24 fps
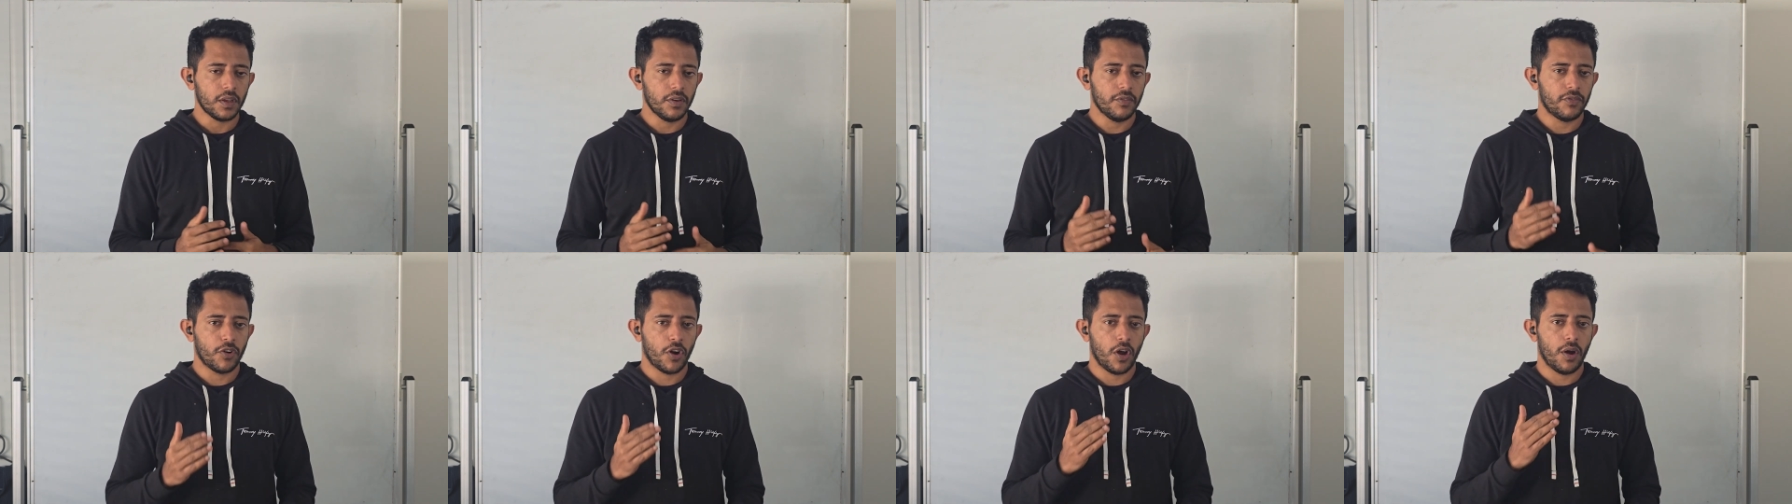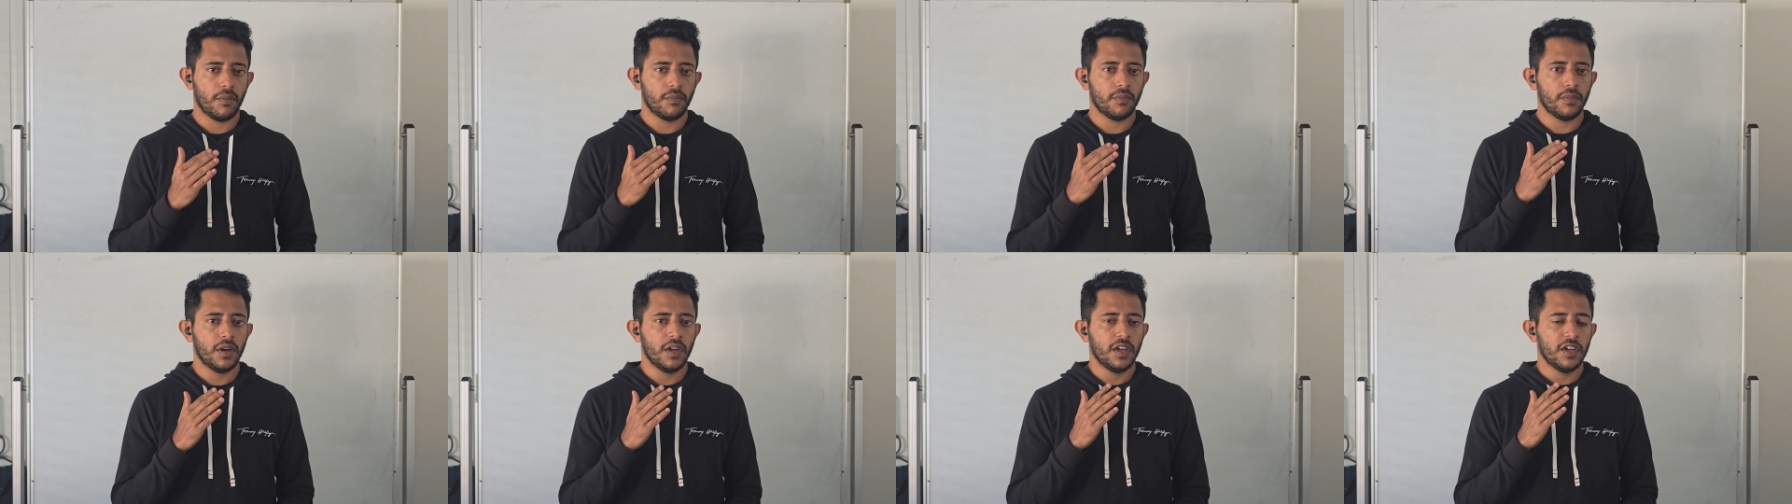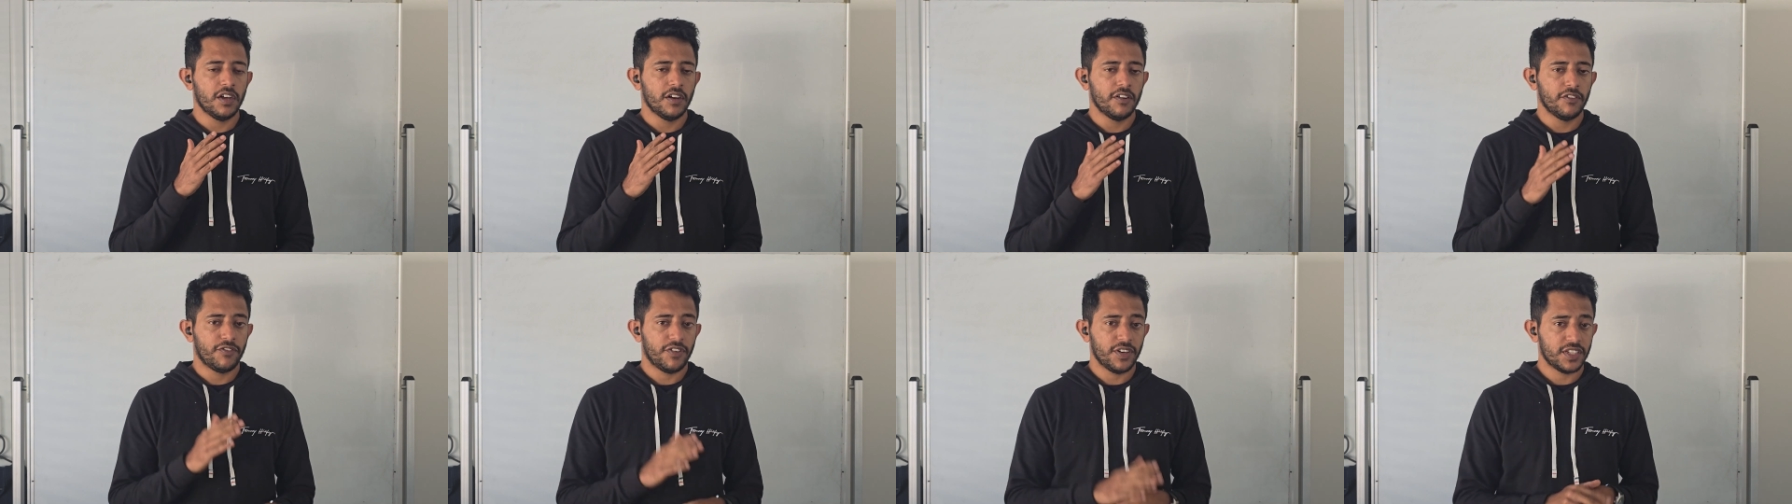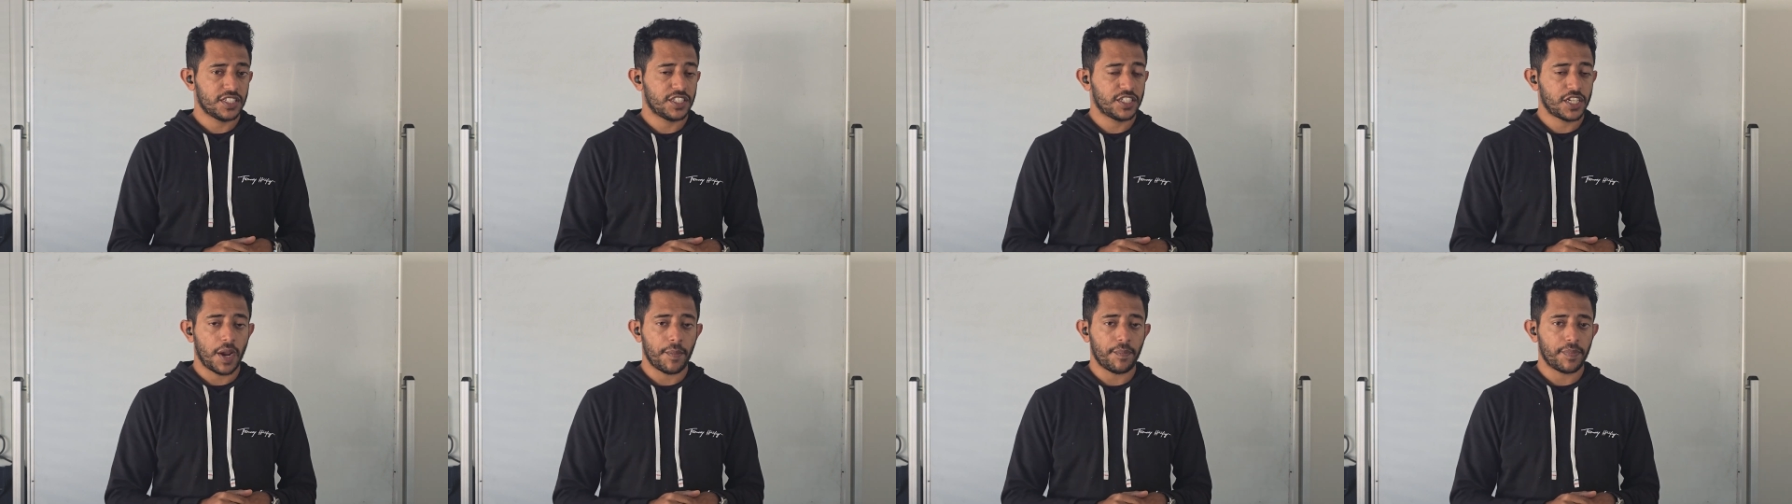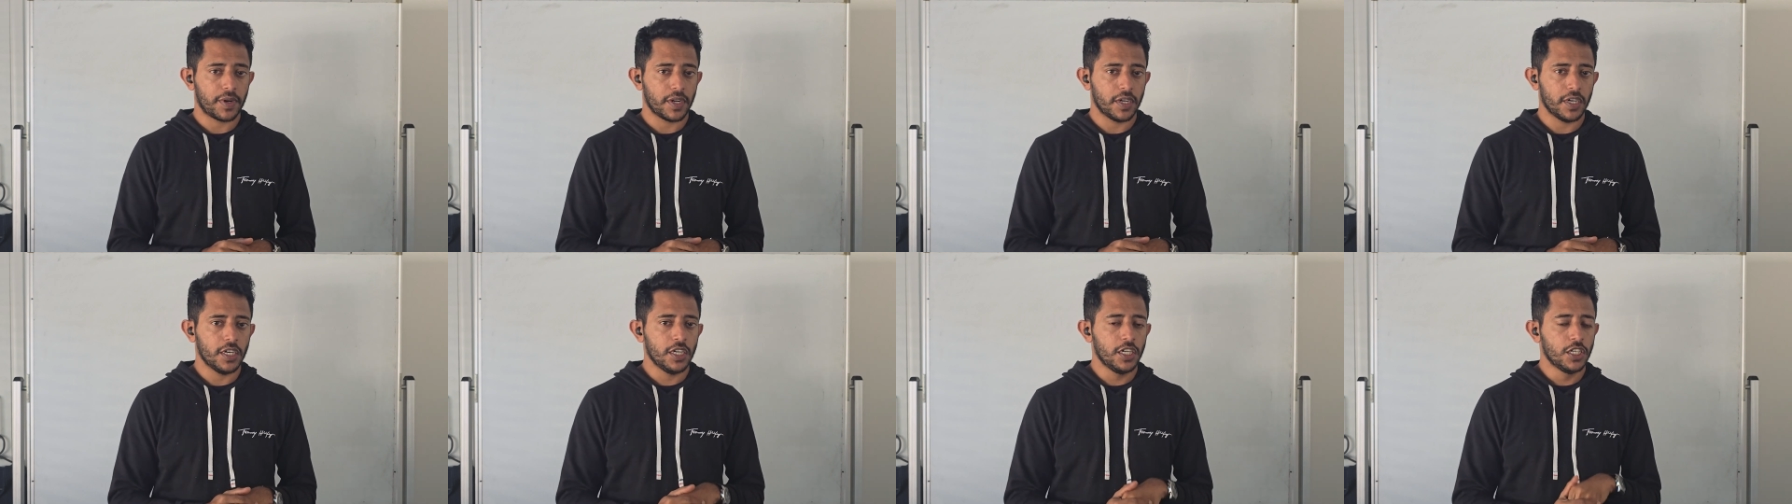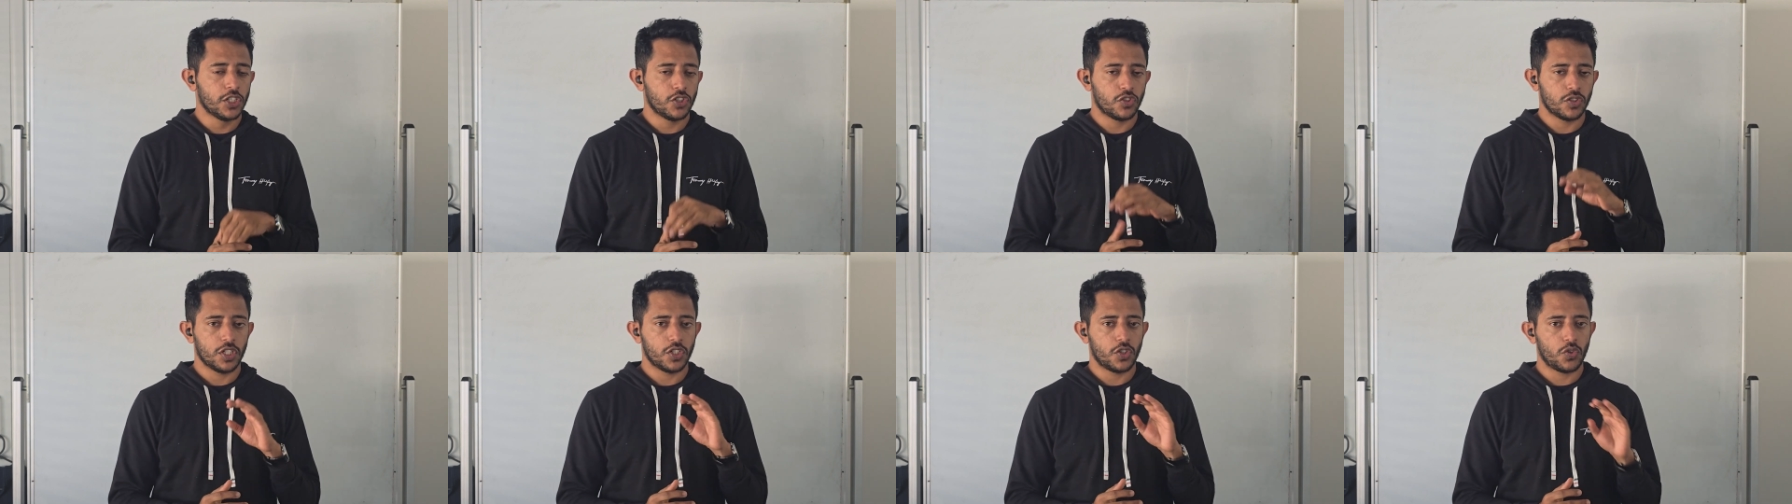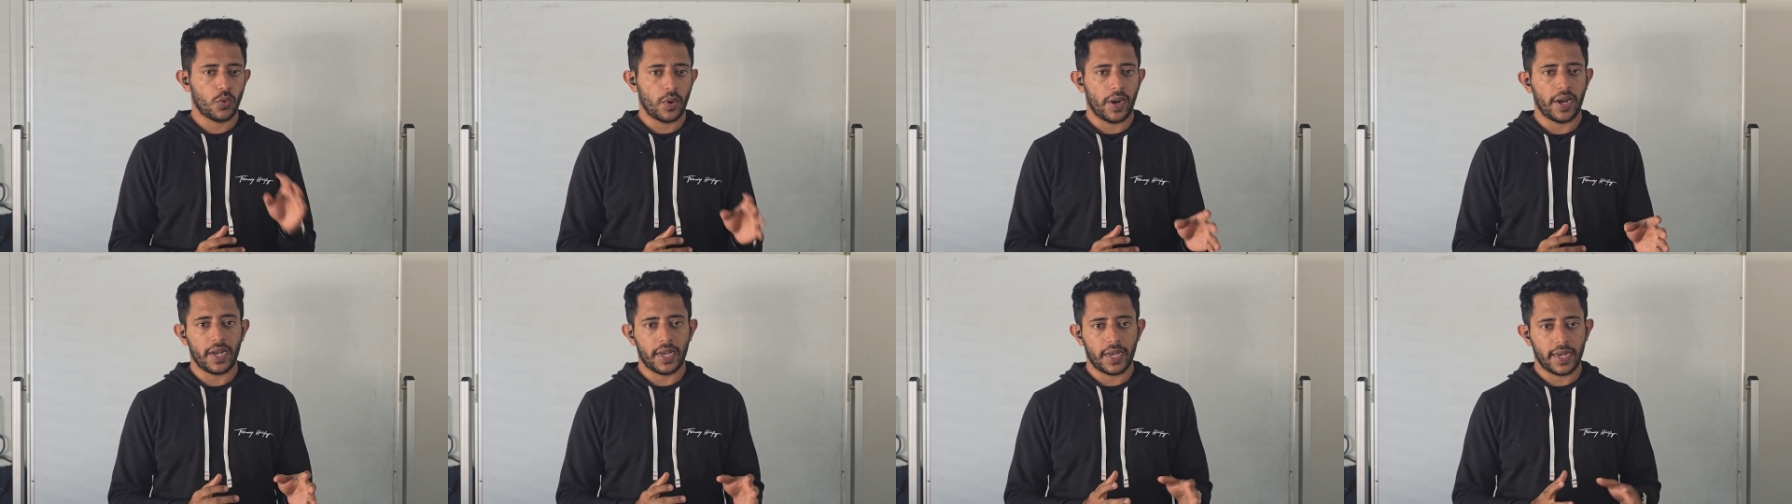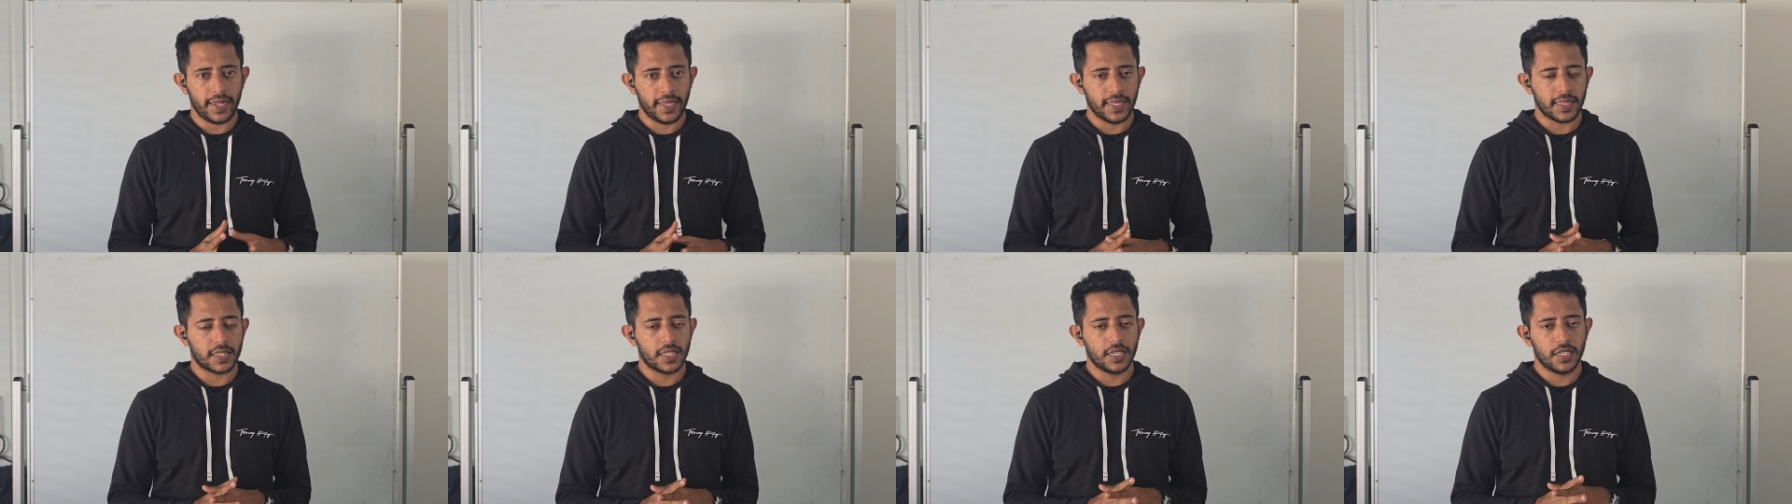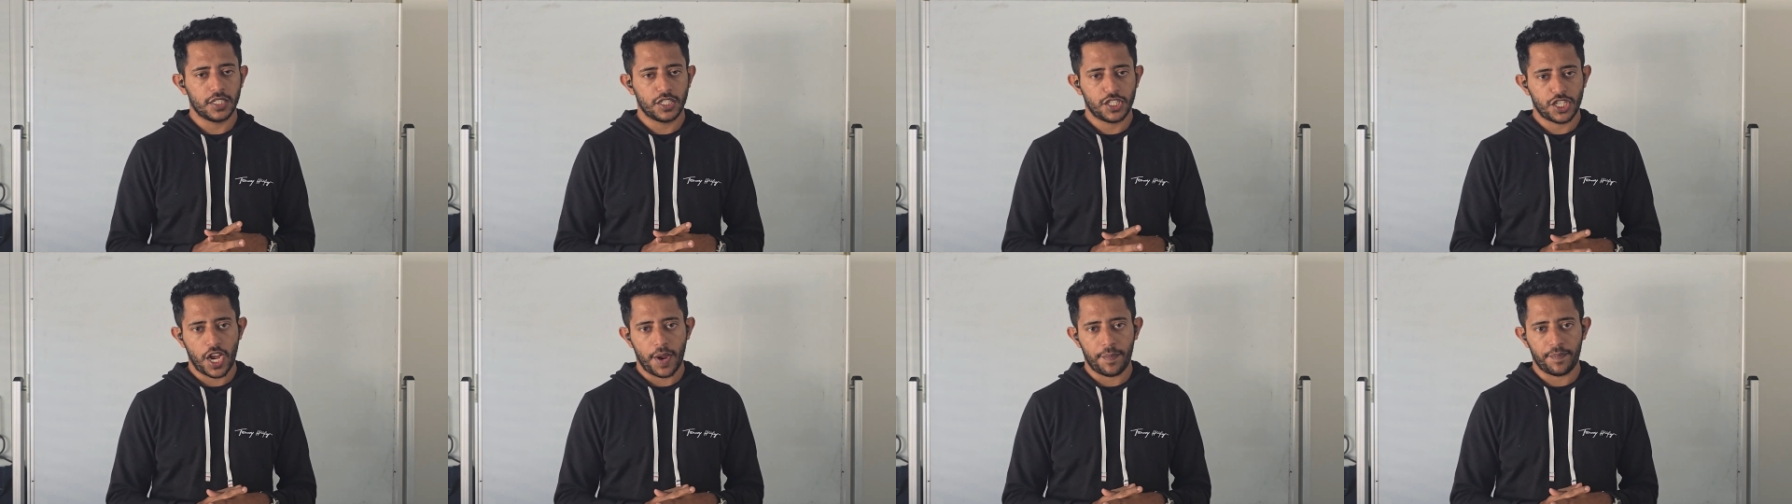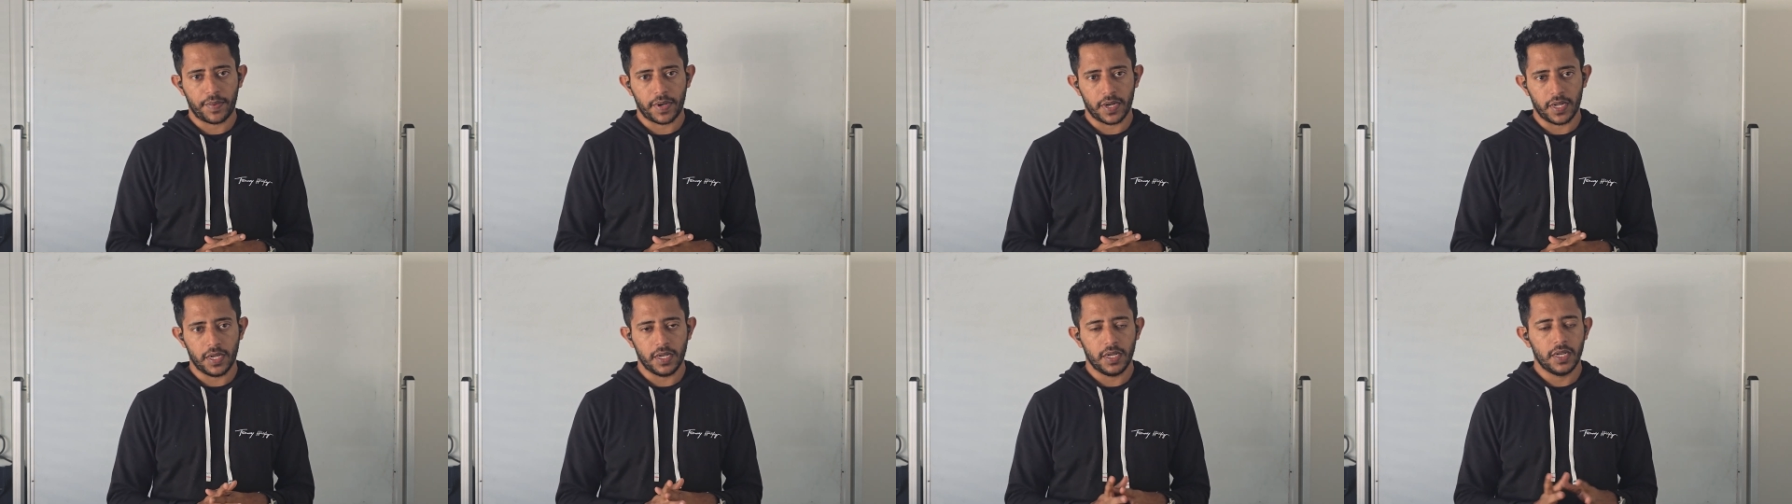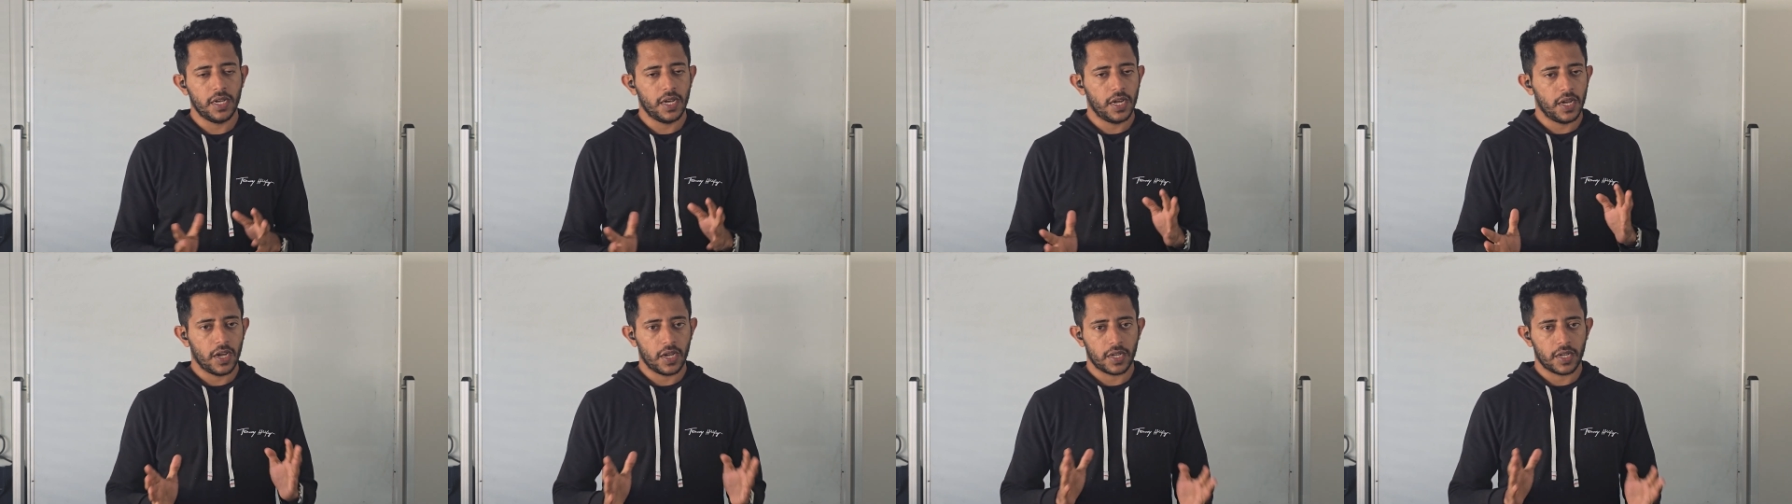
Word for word: from first chapter to the 20th chapter